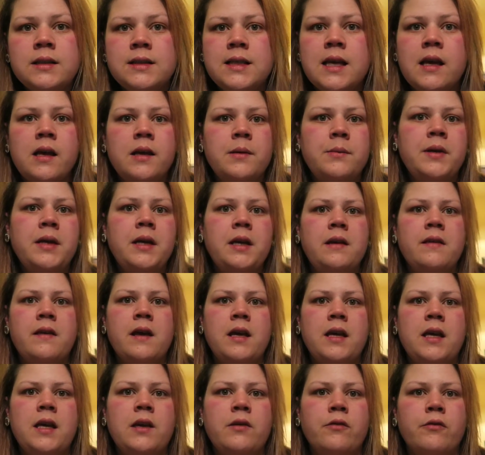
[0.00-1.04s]
telling me
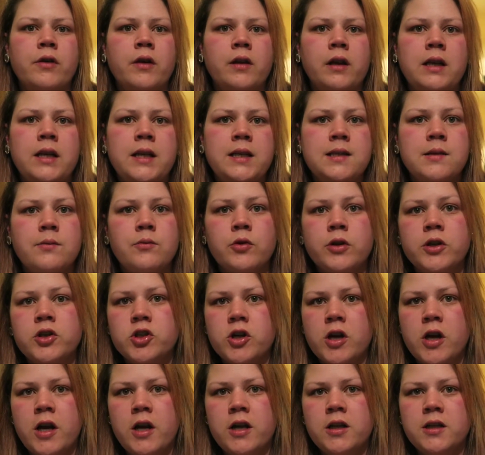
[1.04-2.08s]
that he really needs a
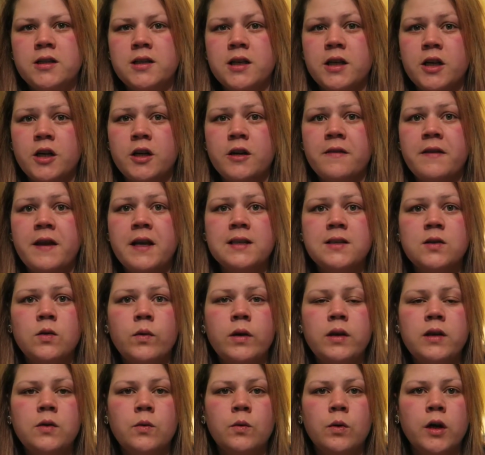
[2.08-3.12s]
moisturizer that's
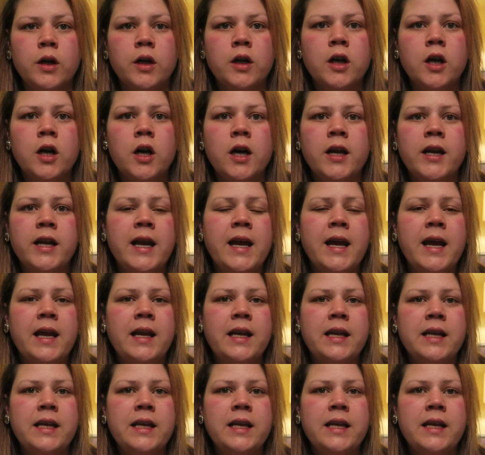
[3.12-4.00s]
going to work good and